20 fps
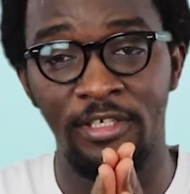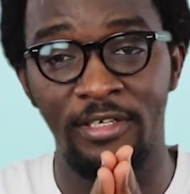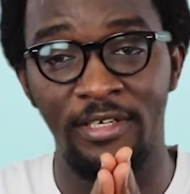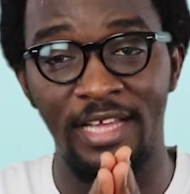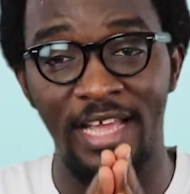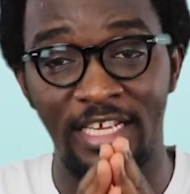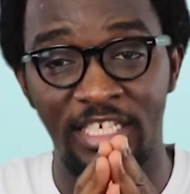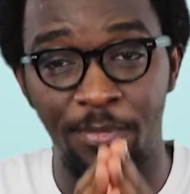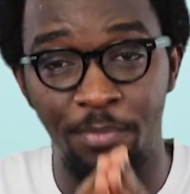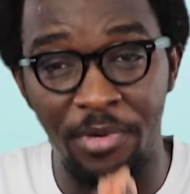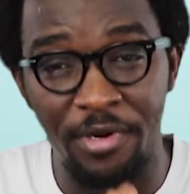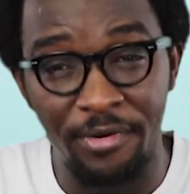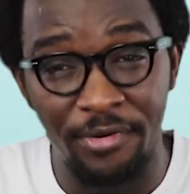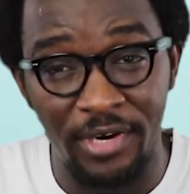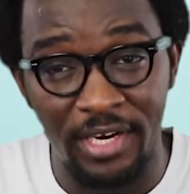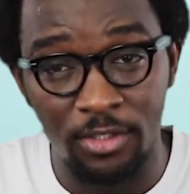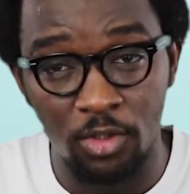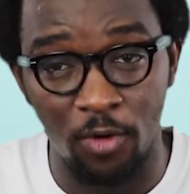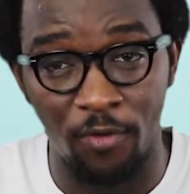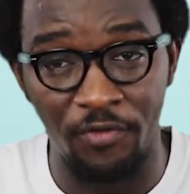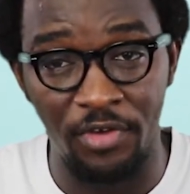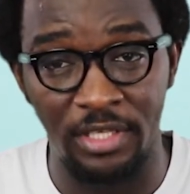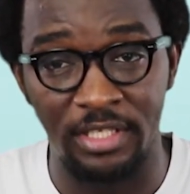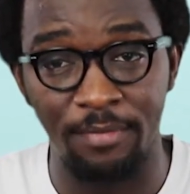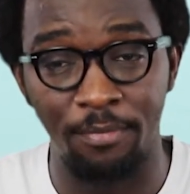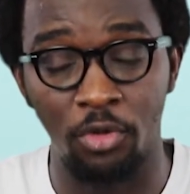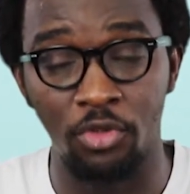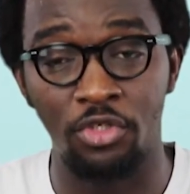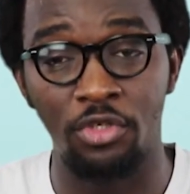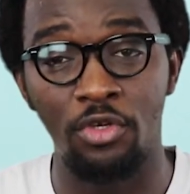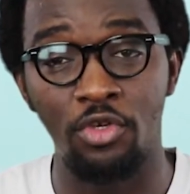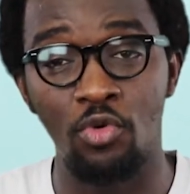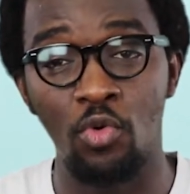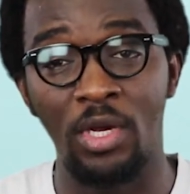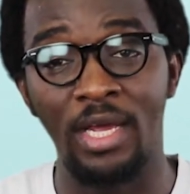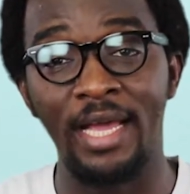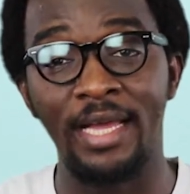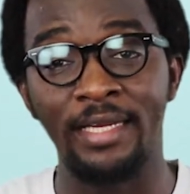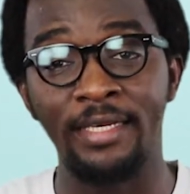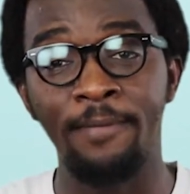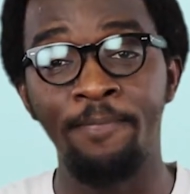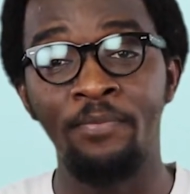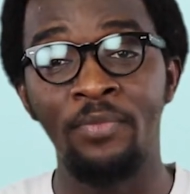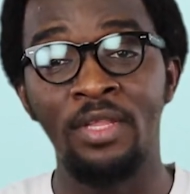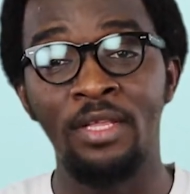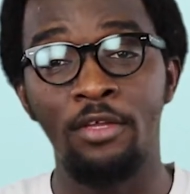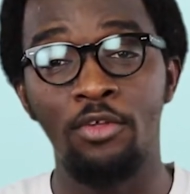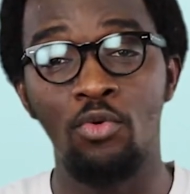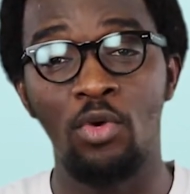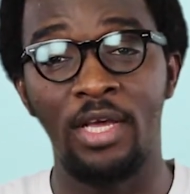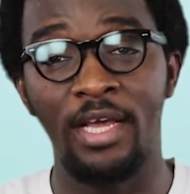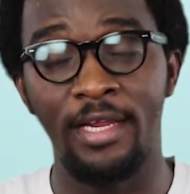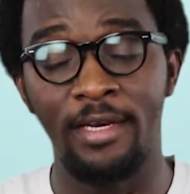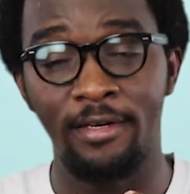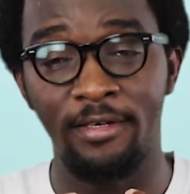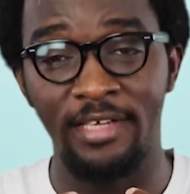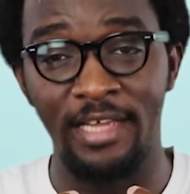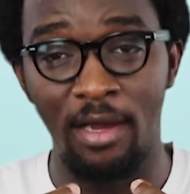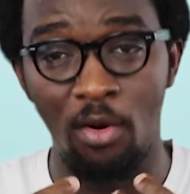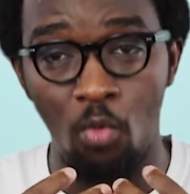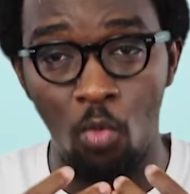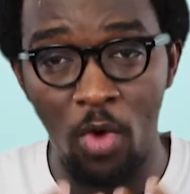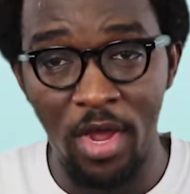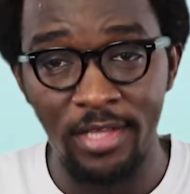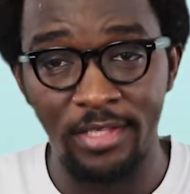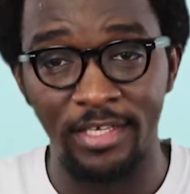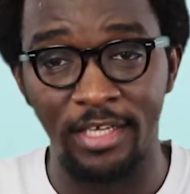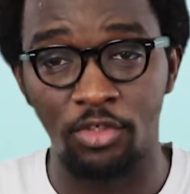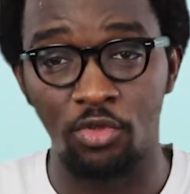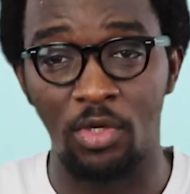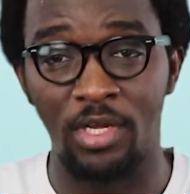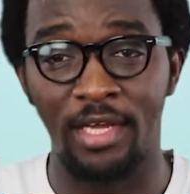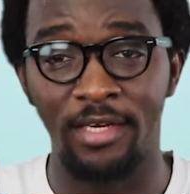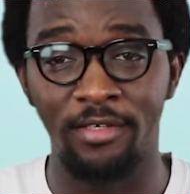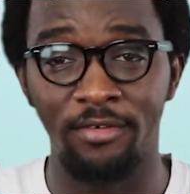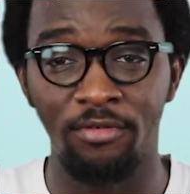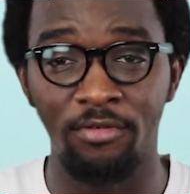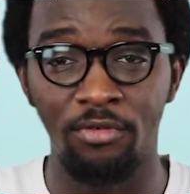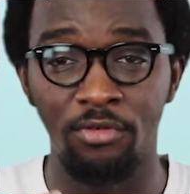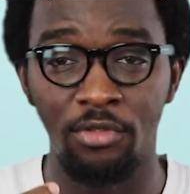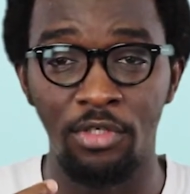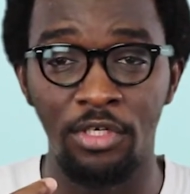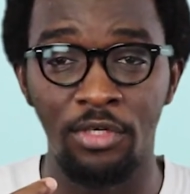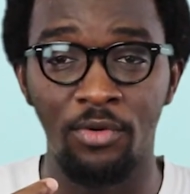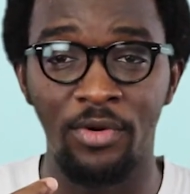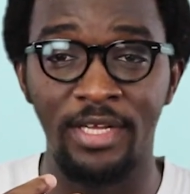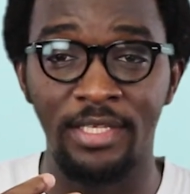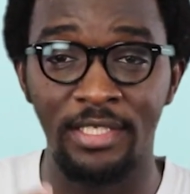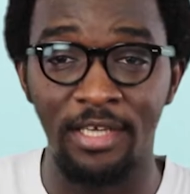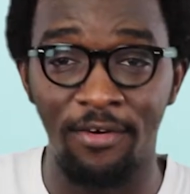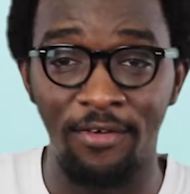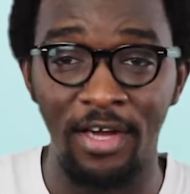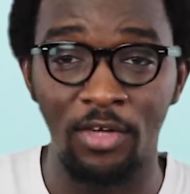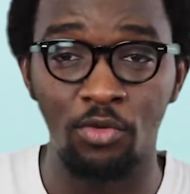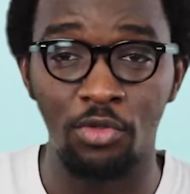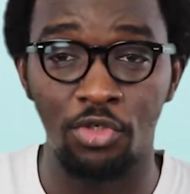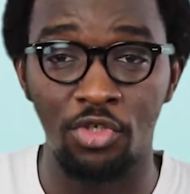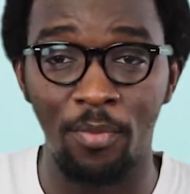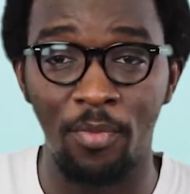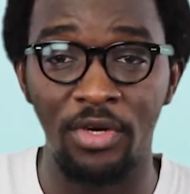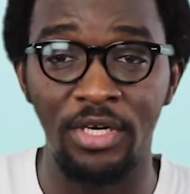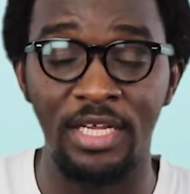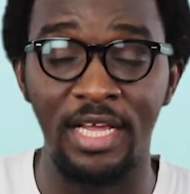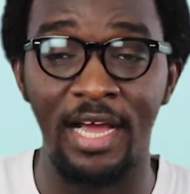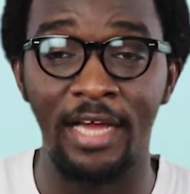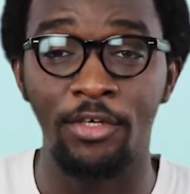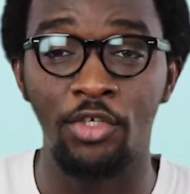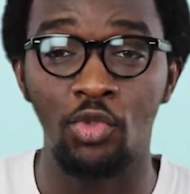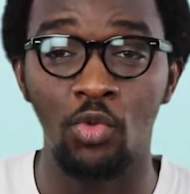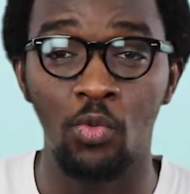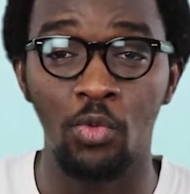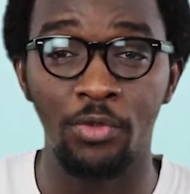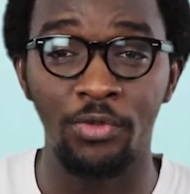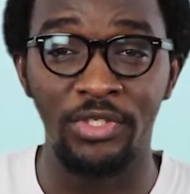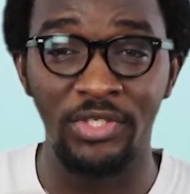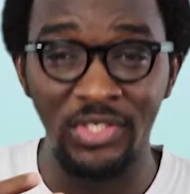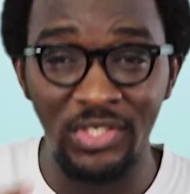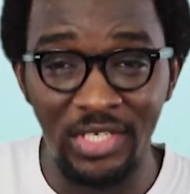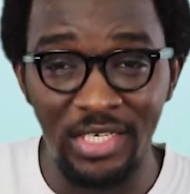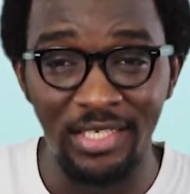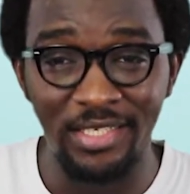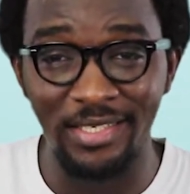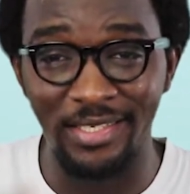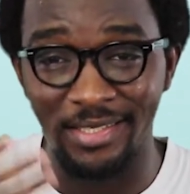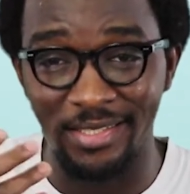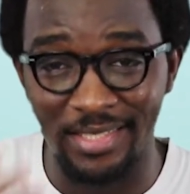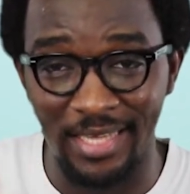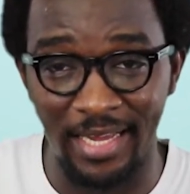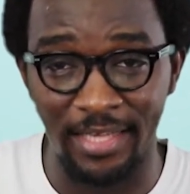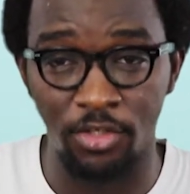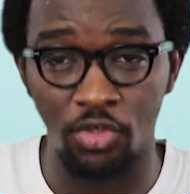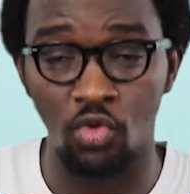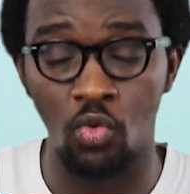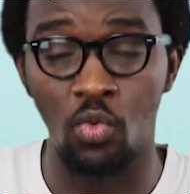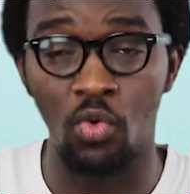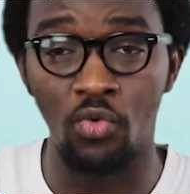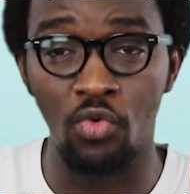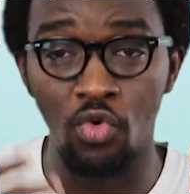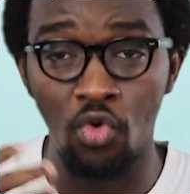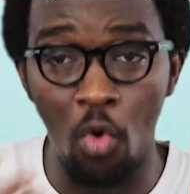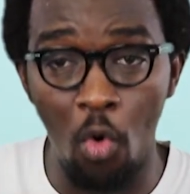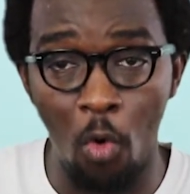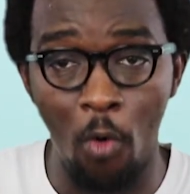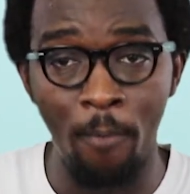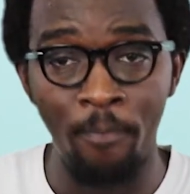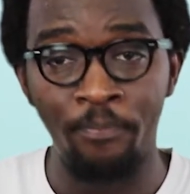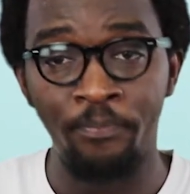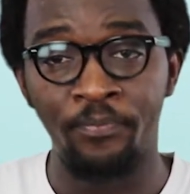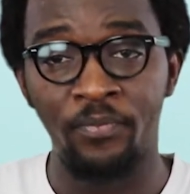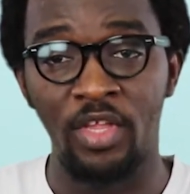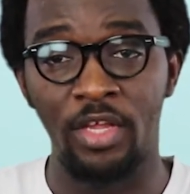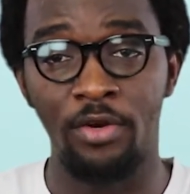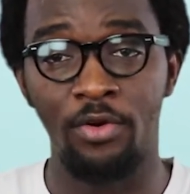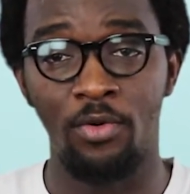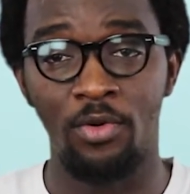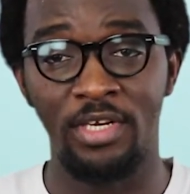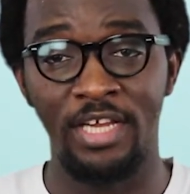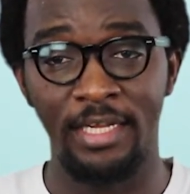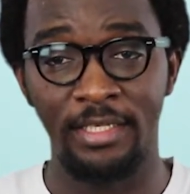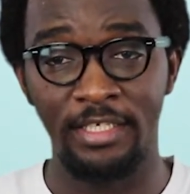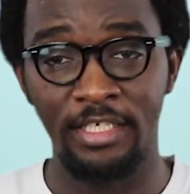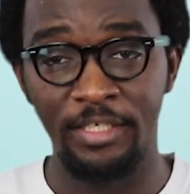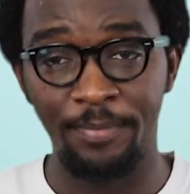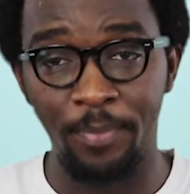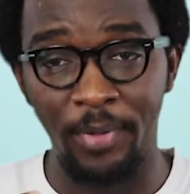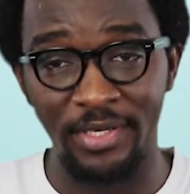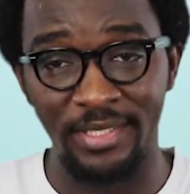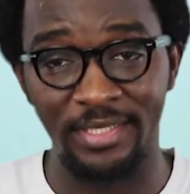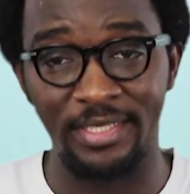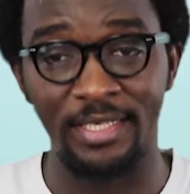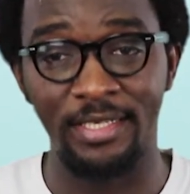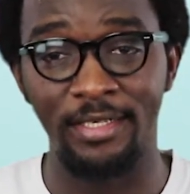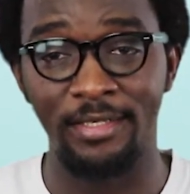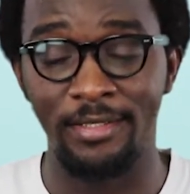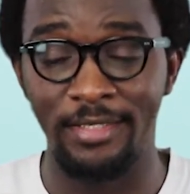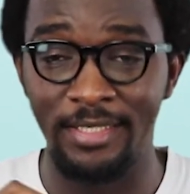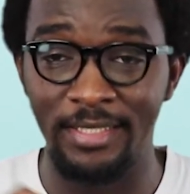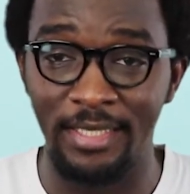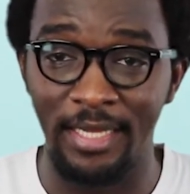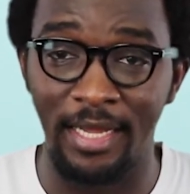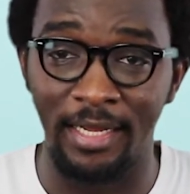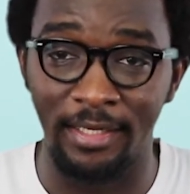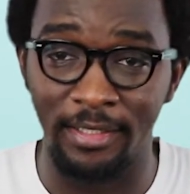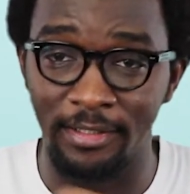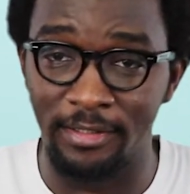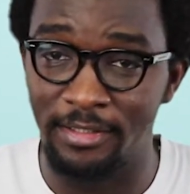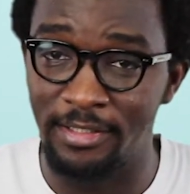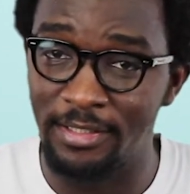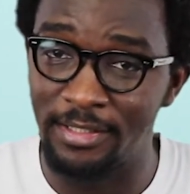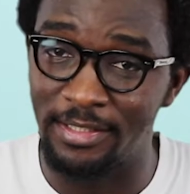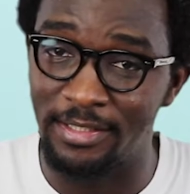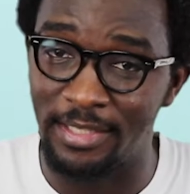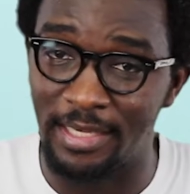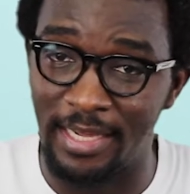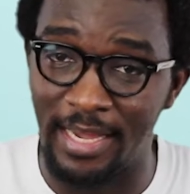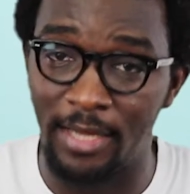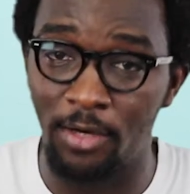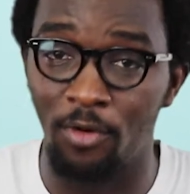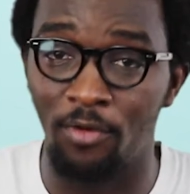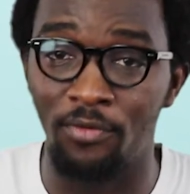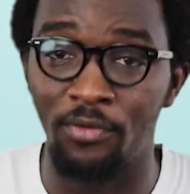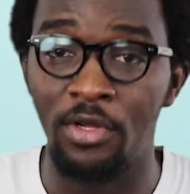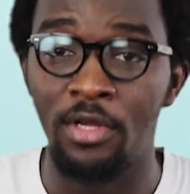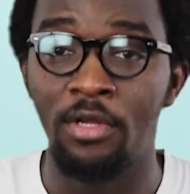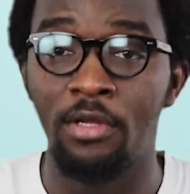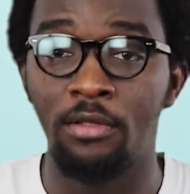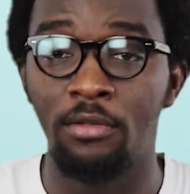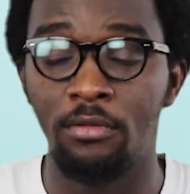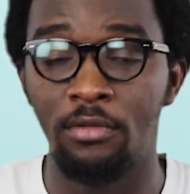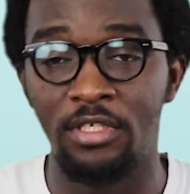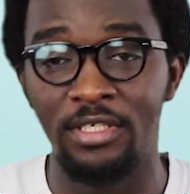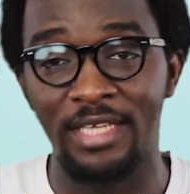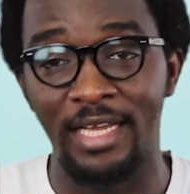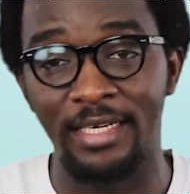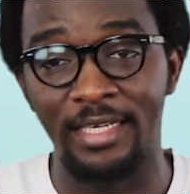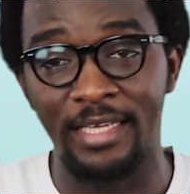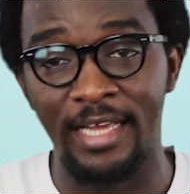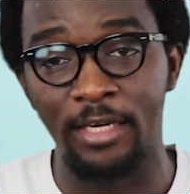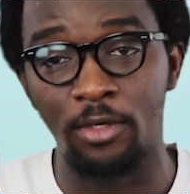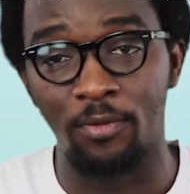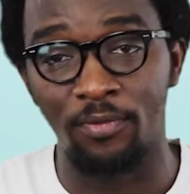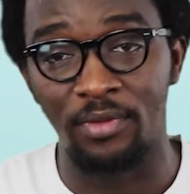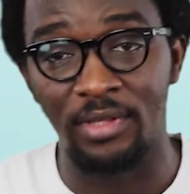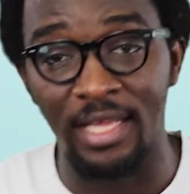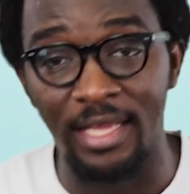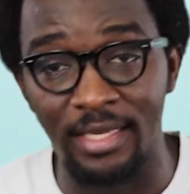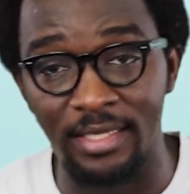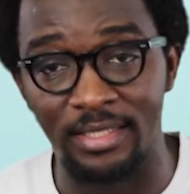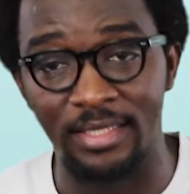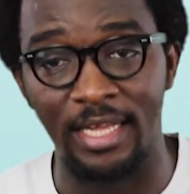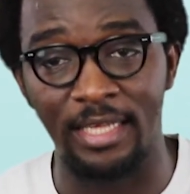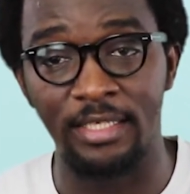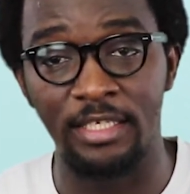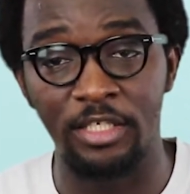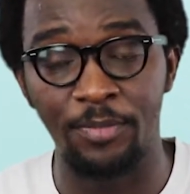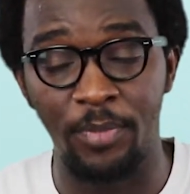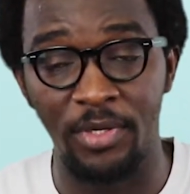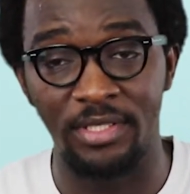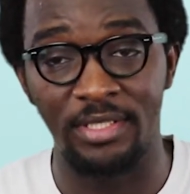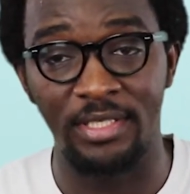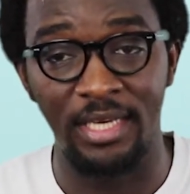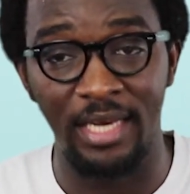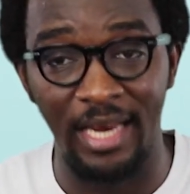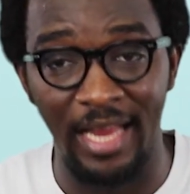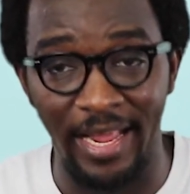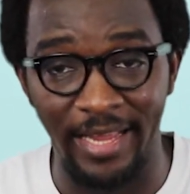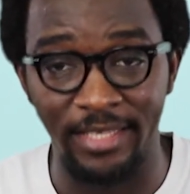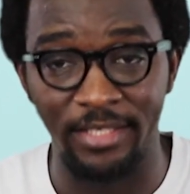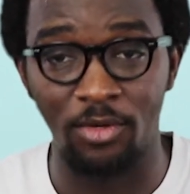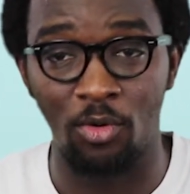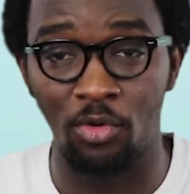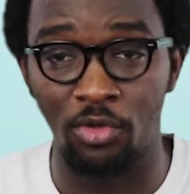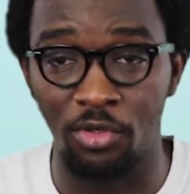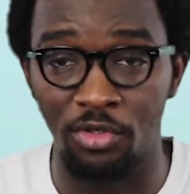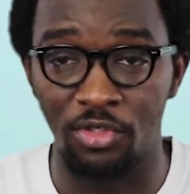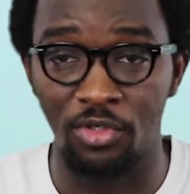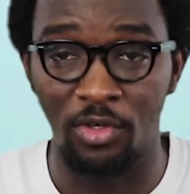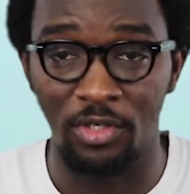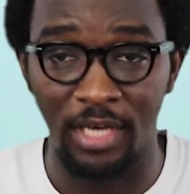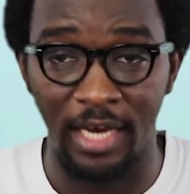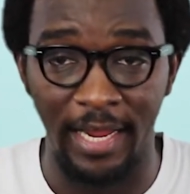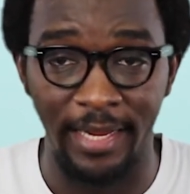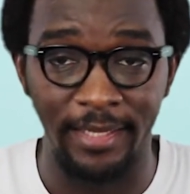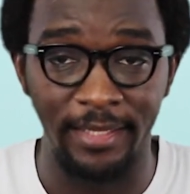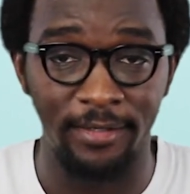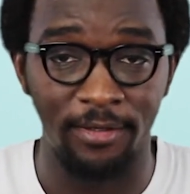experience of it, but you can there are ways that you can interact with somebody and you will see the signs. You will know that this person, these are the kind of things that this person likes or does not like.